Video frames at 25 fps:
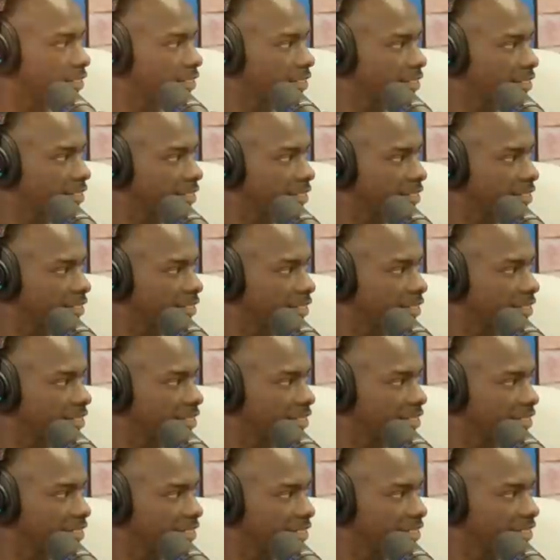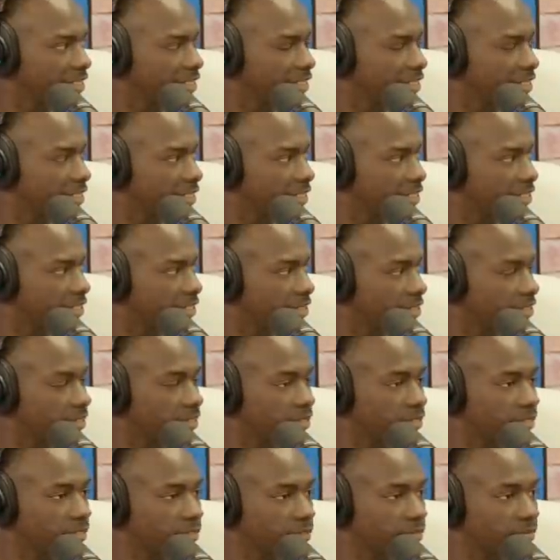
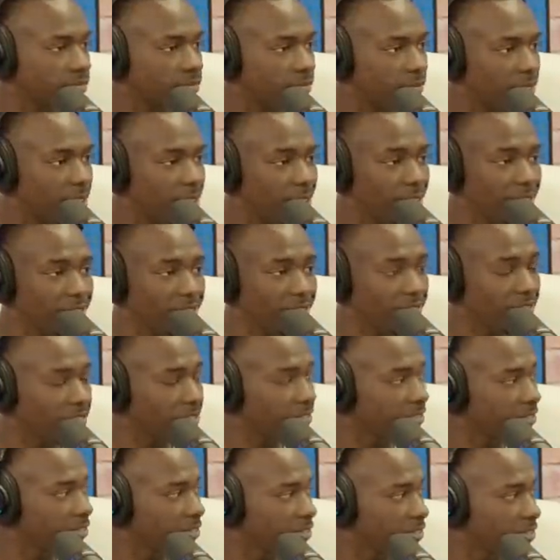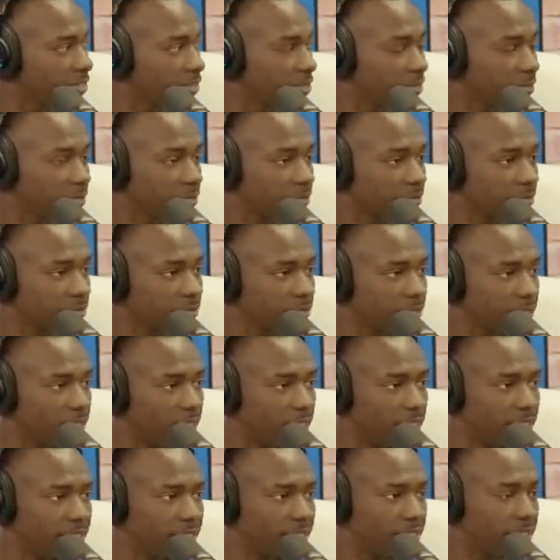
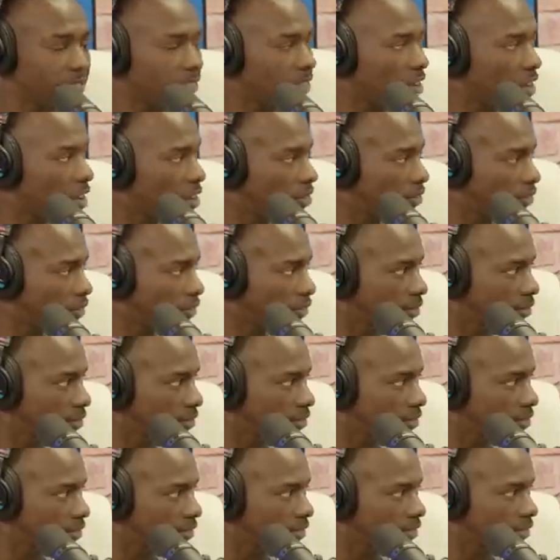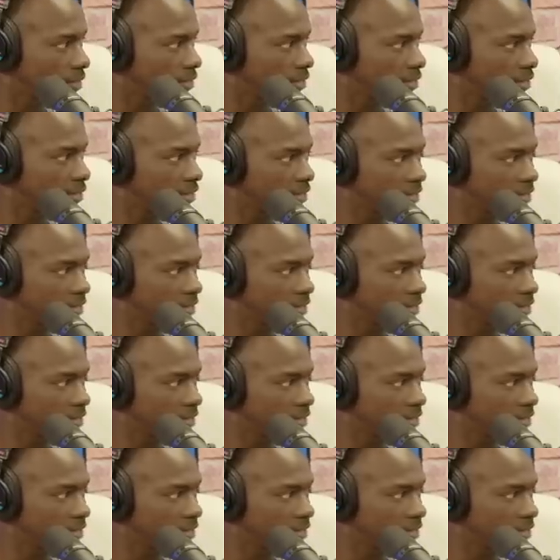The person shown says nothing.